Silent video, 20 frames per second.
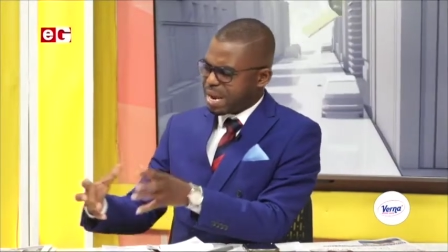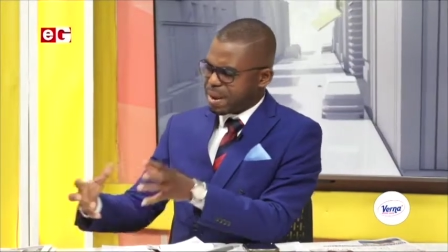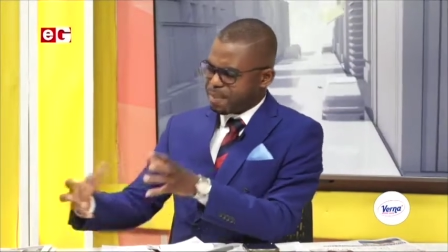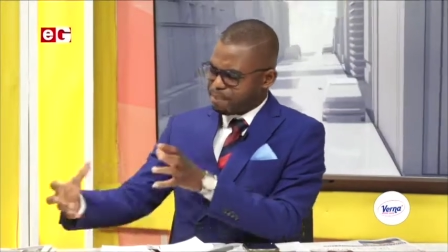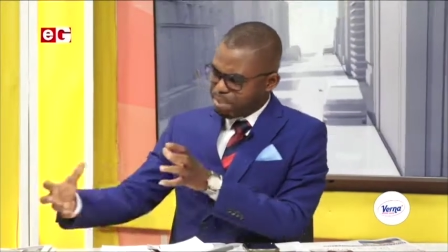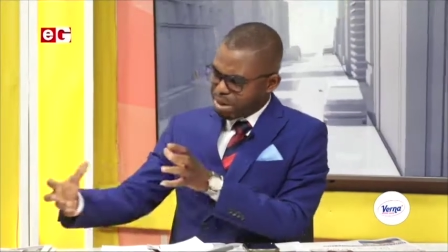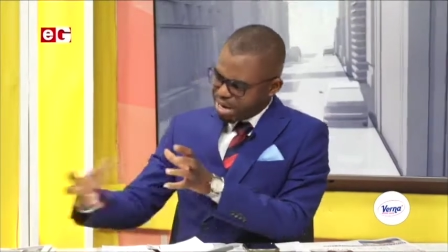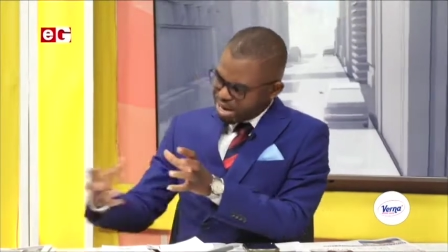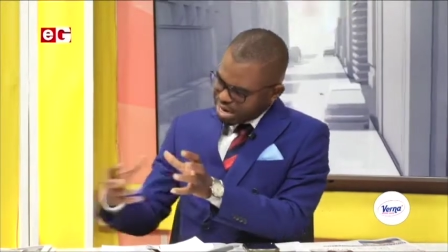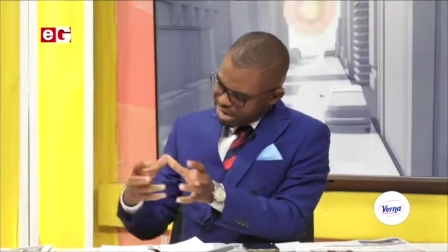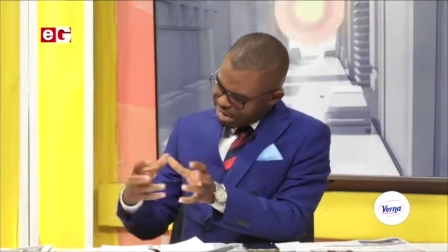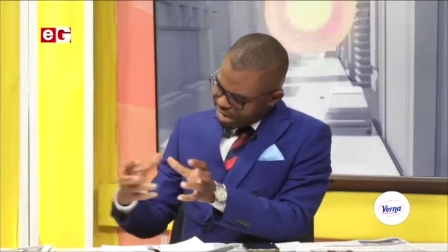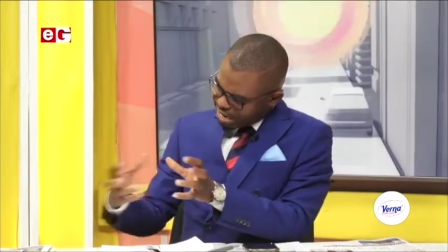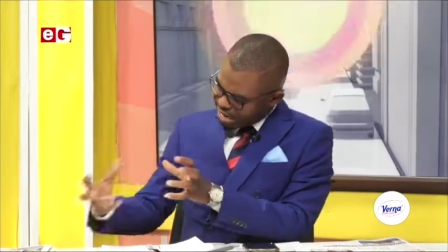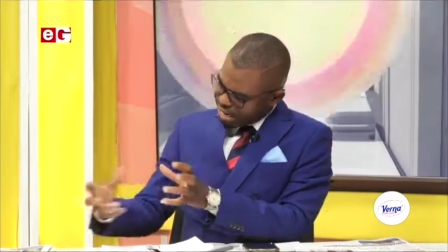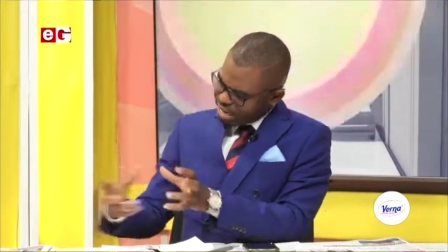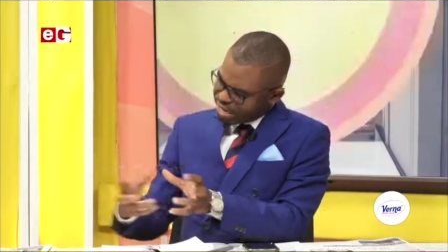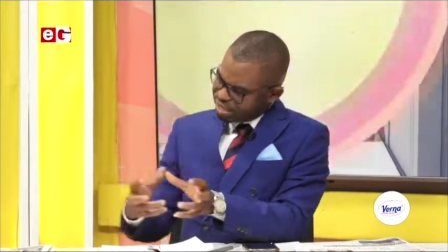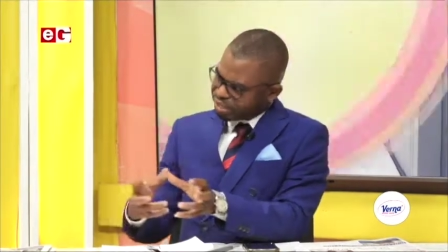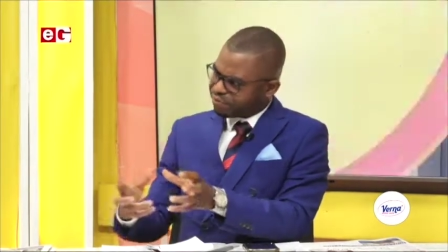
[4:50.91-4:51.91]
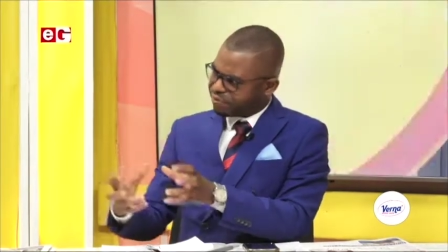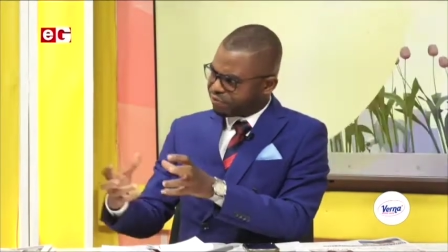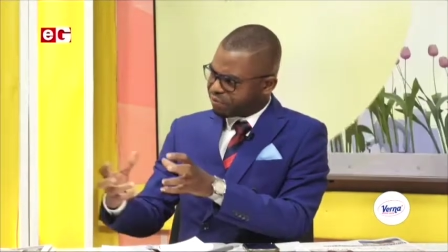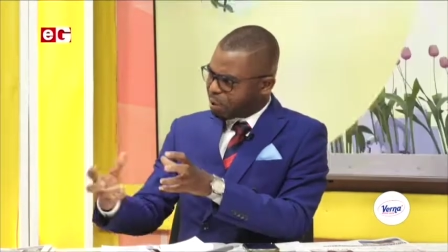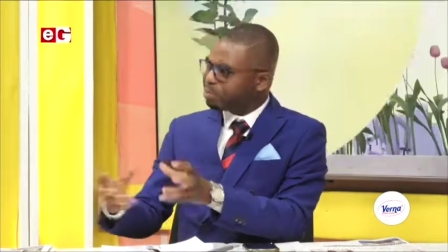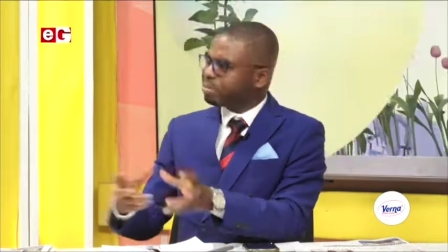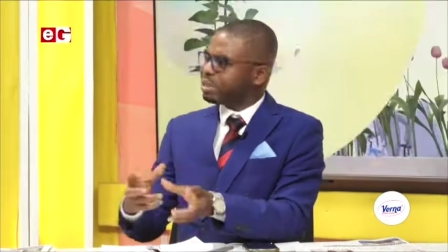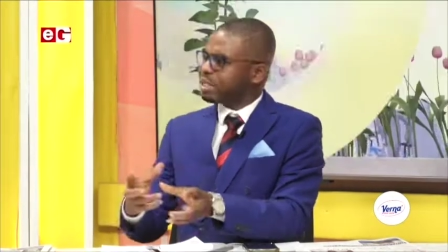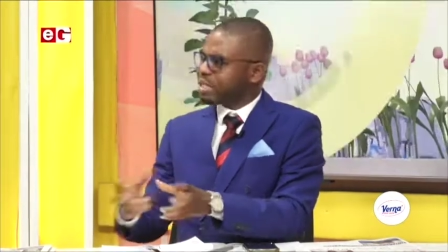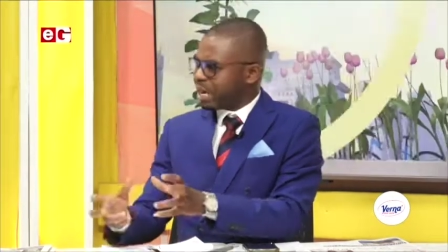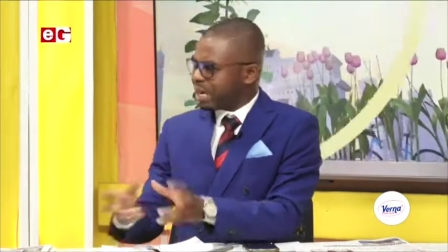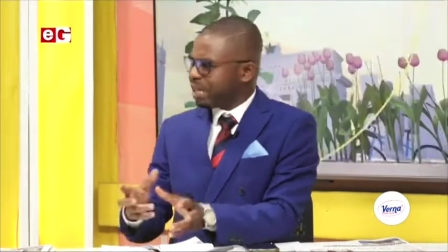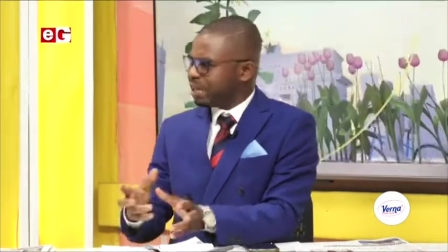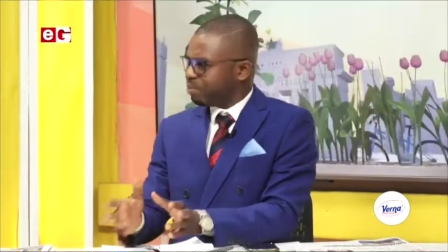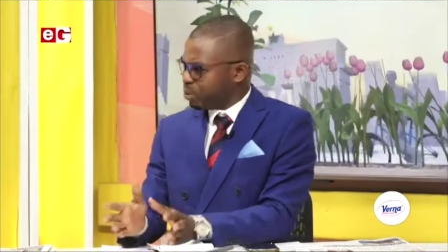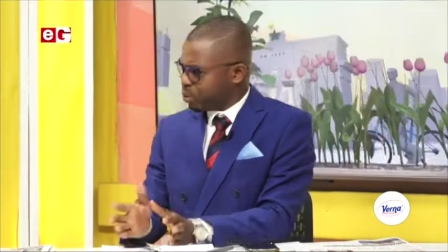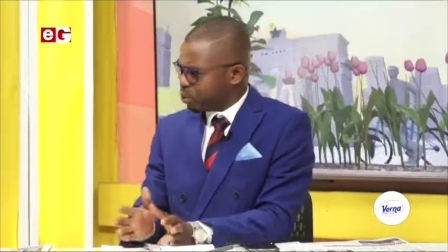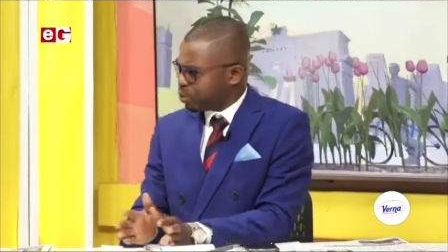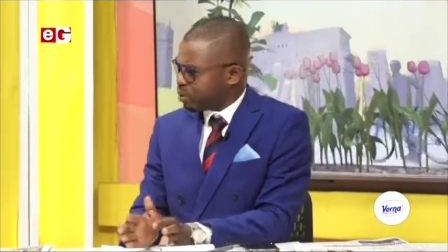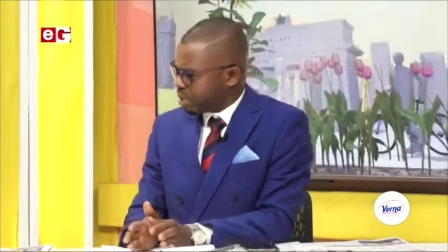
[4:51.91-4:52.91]
be engaged from time
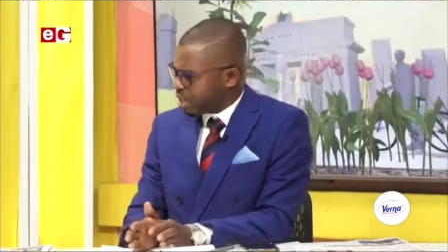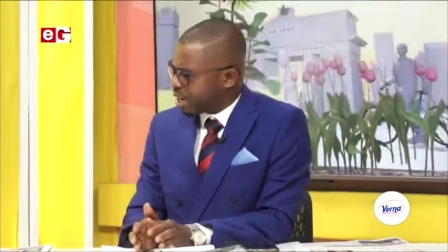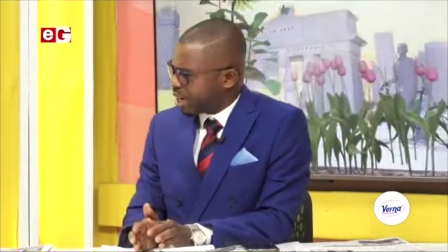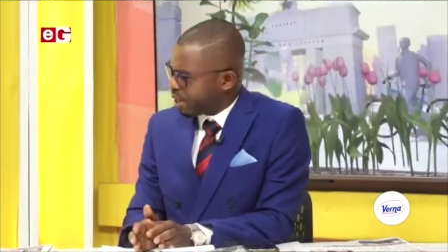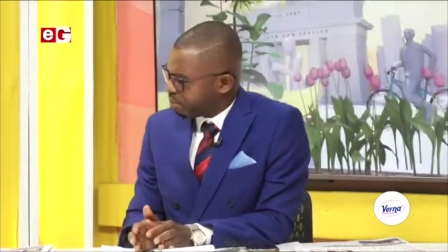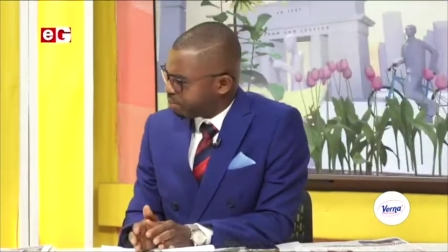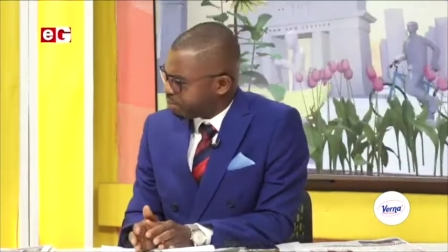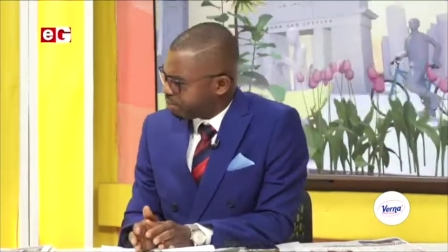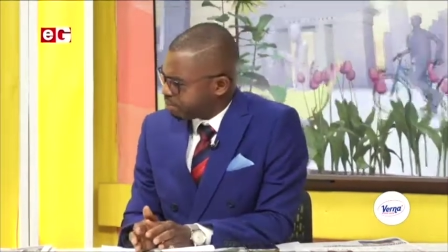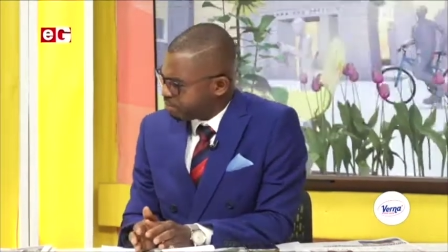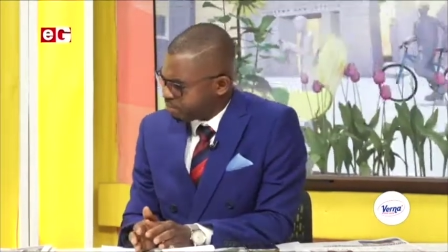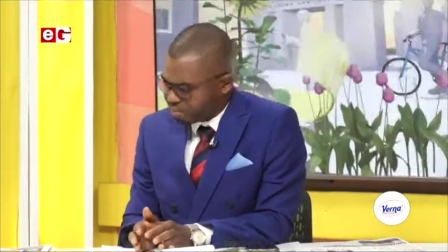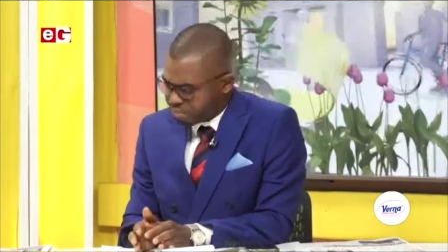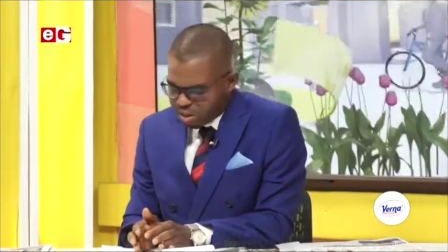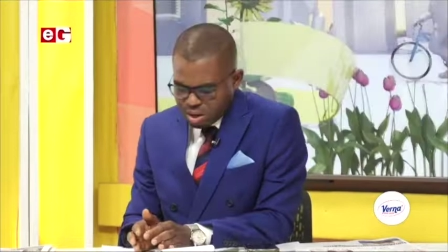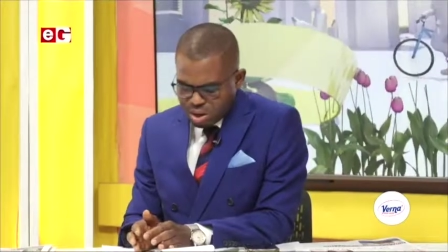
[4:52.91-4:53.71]
to time mm.